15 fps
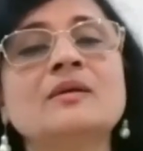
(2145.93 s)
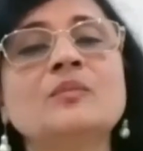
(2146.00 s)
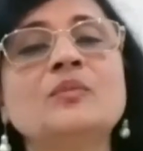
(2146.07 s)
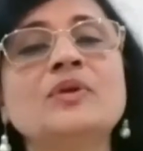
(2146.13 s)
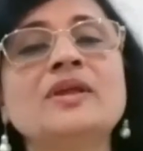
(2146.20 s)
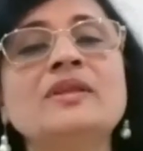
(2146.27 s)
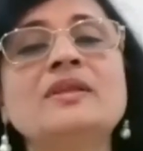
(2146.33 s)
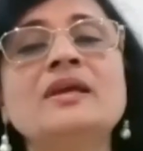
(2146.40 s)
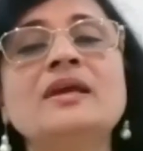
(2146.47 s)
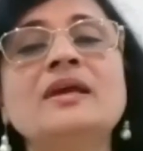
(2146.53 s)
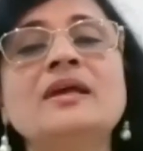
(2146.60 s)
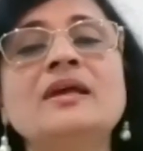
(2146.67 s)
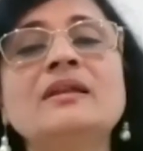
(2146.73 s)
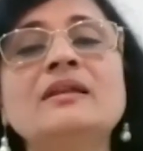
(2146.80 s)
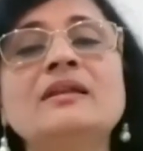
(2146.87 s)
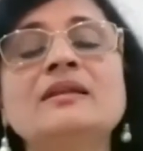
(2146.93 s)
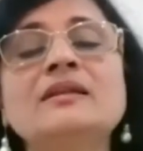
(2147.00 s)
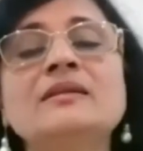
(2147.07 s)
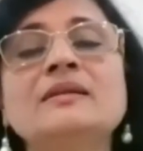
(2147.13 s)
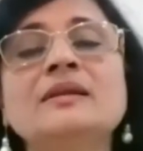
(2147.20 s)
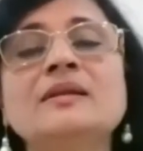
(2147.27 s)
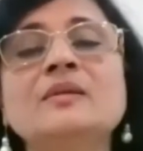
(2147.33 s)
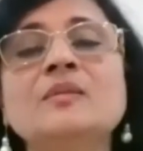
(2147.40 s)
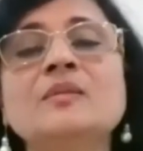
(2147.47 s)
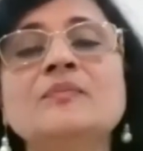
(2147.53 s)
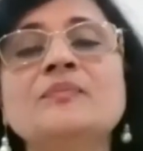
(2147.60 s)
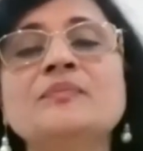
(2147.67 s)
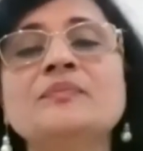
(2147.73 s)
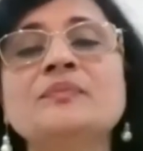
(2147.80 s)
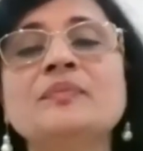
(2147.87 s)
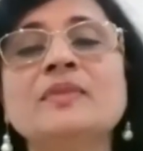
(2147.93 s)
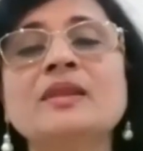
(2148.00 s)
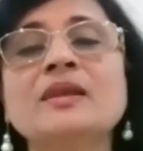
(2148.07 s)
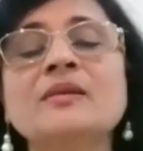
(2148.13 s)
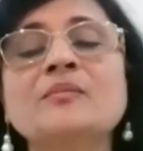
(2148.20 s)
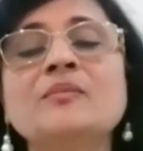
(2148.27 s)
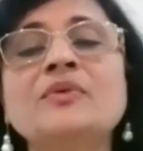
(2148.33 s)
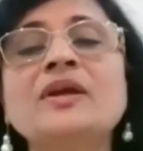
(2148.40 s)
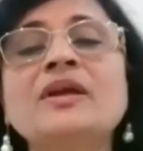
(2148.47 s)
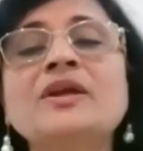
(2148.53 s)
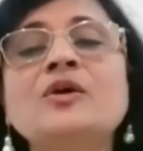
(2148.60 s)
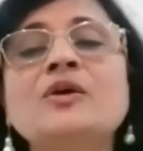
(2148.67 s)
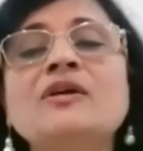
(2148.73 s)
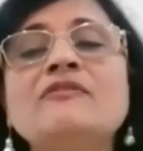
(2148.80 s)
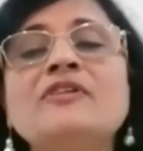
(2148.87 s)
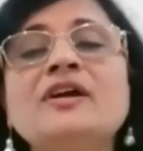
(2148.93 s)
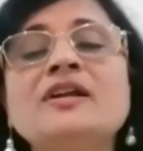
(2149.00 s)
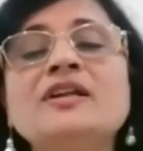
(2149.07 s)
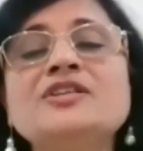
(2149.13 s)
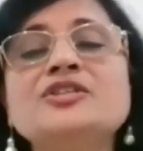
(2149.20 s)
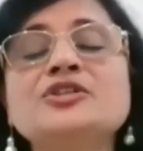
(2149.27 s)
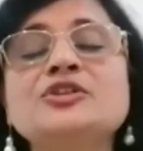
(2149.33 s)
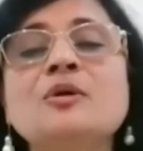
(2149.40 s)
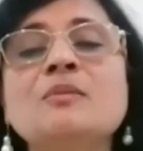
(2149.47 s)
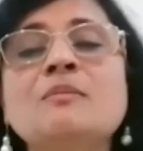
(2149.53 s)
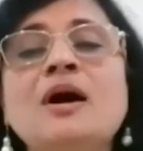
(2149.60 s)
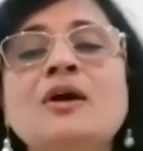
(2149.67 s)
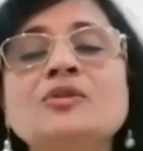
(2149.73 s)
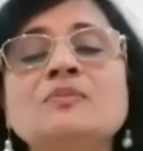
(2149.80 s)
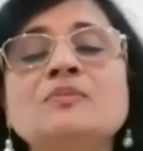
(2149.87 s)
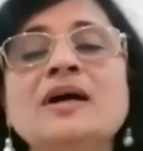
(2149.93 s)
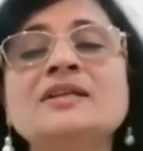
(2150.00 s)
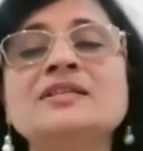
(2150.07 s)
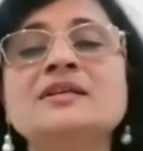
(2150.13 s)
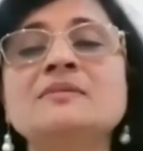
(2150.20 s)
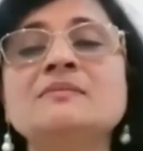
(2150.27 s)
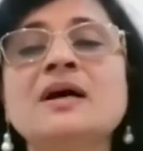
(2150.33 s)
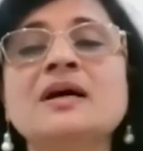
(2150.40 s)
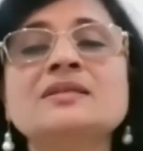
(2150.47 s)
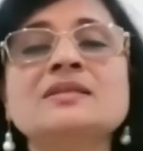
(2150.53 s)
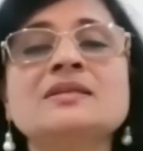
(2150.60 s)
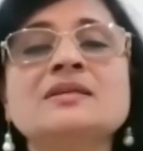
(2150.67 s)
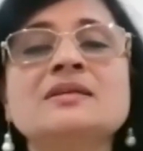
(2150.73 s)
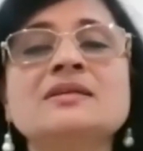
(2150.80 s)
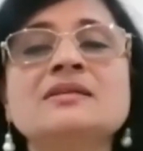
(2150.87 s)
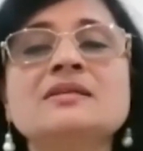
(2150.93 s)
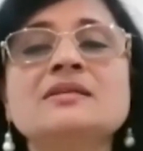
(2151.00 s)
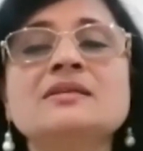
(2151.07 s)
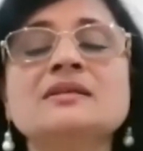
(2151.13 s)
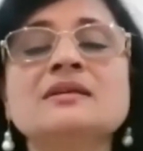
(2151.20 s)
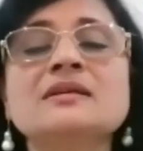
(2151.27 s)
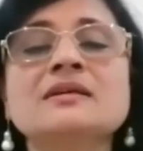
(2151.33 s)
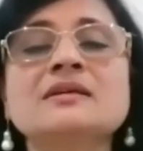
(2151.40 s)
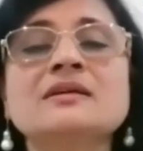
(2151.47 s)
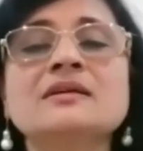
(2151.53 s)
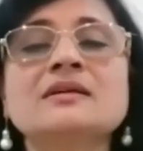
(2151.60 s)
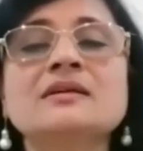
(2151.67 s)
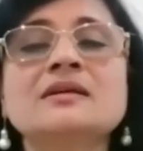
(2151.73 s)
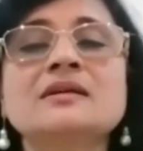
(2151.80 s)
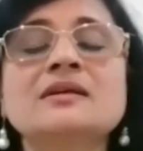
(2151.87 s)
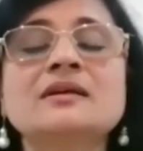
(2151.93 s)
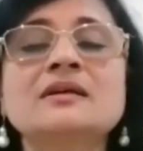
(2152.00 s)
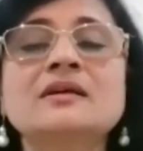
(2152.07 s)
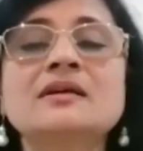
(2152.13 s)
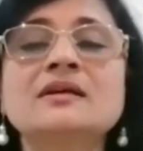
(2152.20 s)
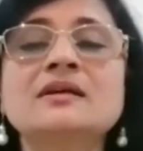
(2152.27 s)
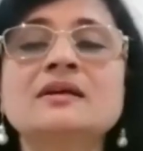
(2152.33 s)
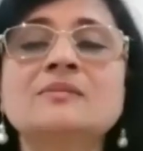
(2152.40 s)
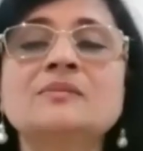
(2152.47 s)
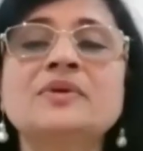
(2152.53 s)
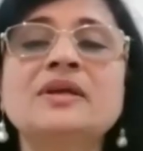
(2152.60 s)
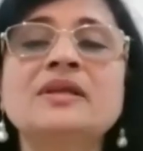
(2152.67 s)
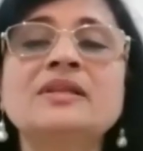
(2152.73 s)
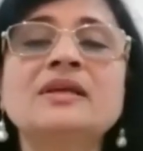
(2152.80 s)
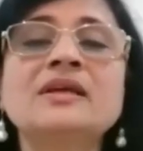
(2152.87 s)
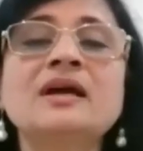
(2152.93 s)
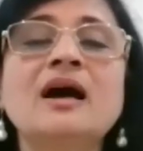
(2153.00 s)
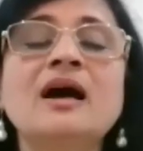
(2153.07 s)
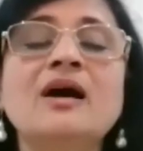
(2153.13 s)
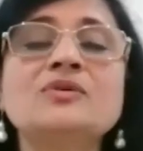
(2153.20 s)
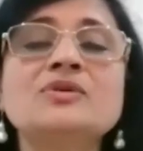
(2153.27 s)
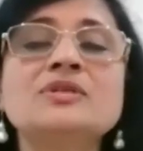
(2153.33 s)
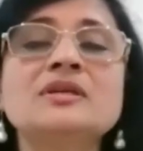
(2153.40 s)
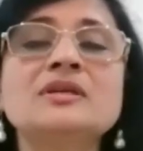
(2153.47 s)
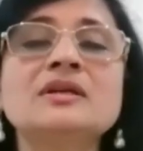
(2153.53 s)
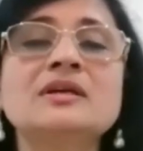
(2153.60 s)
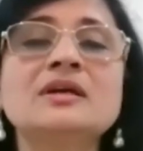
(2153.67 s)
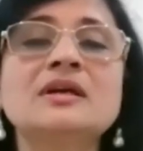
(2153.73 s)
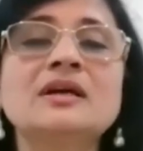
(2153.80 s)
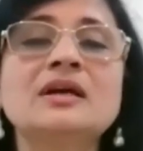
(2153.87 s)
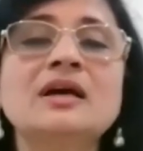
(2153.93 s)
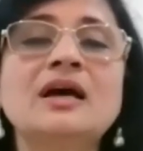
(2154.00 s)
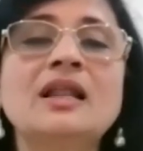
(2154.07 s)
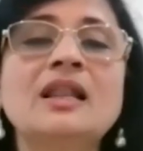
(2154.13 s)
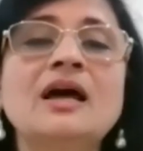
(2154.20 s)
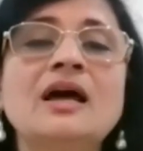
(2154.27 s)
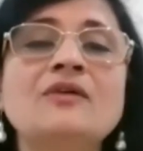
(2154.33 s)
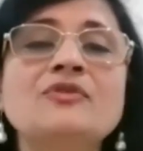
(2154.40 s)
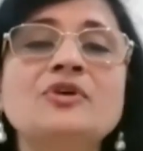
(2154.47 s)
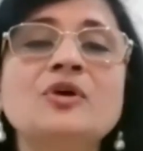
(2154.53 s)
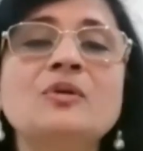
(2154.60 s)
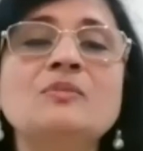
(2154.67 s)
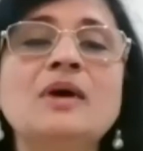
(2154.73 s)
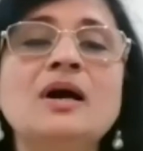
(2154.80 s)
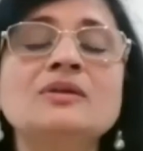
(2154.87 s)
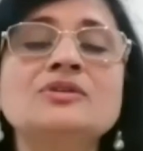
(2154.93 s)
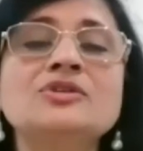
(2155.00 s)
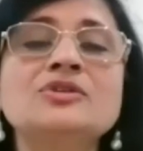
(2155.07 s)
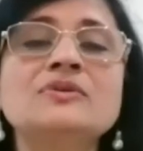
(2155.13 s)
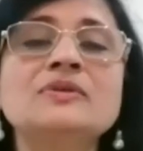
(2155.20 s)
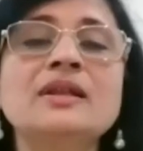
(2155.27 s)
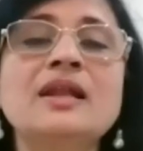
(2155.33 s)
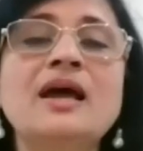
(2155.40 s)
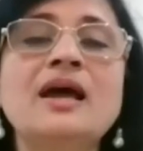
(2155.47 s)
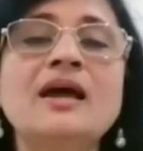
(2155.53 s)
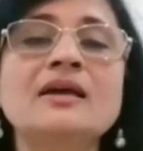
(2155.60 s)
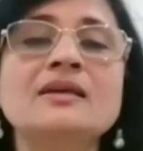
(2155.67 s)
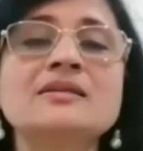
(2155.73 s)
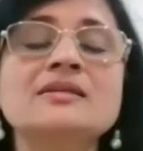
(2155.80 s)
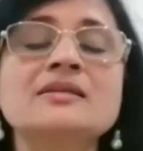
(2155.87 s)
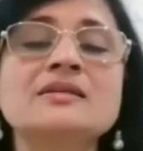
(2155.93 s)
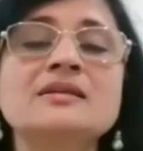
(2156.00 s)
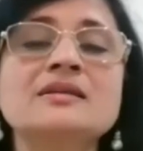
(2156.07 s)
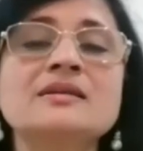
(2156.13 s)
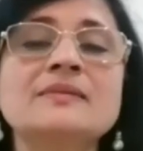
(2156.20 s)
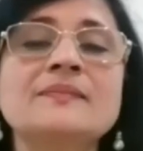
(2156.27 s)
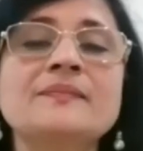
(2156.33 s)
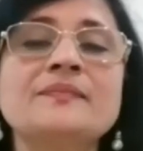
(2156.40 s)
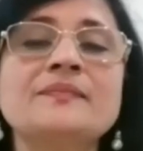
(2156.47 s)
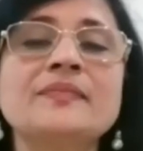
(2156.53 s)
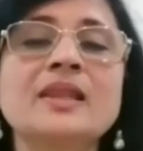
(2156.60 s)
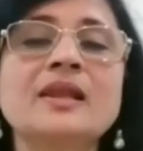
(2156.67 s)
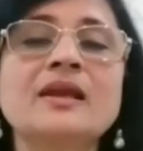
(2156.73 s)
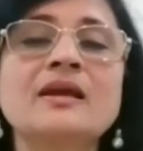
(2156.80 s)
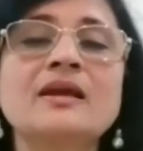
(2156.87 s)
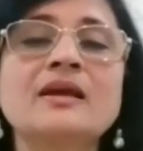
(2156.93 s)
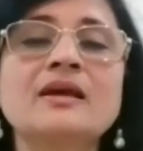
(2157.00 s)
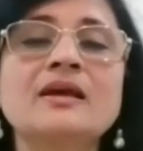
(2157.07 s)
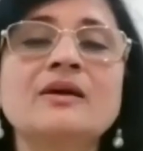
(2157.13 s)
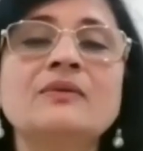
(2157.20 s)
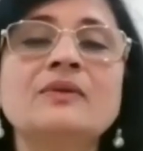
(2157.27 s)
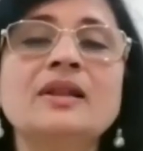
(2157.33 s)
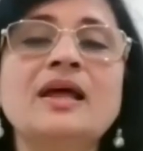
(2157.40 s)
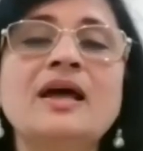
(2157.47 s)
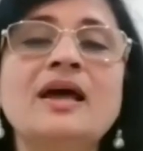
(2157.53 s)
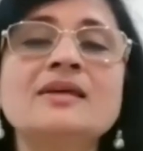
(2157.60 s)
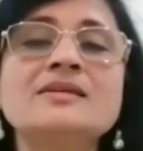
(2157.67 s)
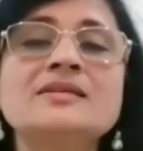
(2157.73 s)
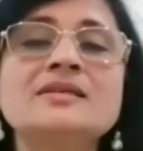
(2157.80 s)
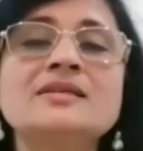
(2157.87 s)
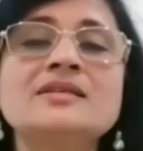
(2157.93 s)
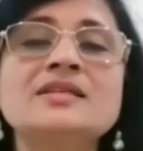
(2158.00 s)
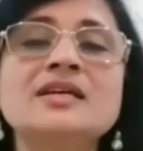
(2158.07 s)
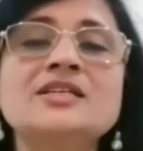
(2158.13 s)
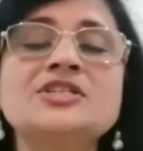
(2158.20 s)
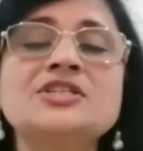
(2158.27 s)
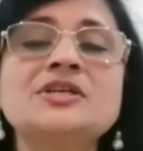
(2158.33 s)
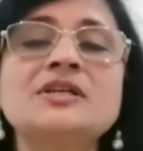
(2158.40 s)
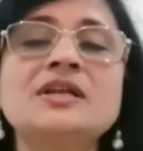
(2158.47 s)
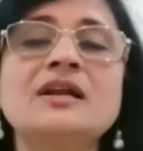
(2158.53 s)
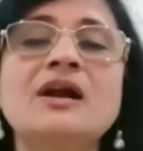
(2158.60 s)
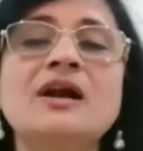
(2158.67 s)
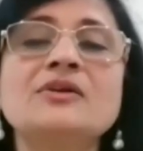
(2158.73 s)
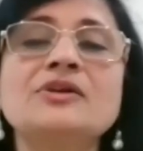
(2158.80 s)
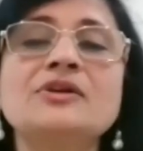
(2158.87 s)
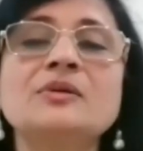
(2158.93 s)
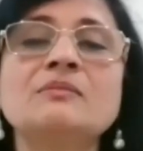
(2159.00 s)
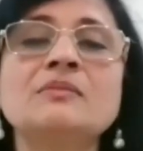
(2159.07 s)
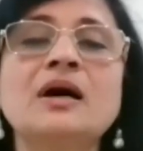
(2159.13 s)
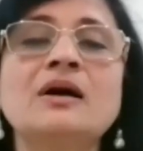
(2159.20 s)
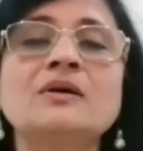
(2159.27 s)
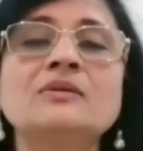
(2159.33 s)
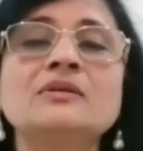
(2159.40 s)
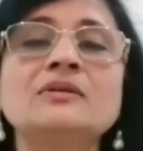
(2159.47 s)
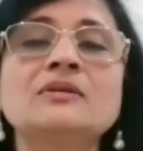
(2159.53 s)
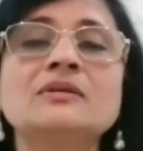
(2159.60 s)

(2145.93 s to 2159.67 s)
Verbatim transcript: Breathing in, bring your awareness to your mouth, my dear masters. Breathing out, allow your mouth to relax. Relax the tension around your mouth.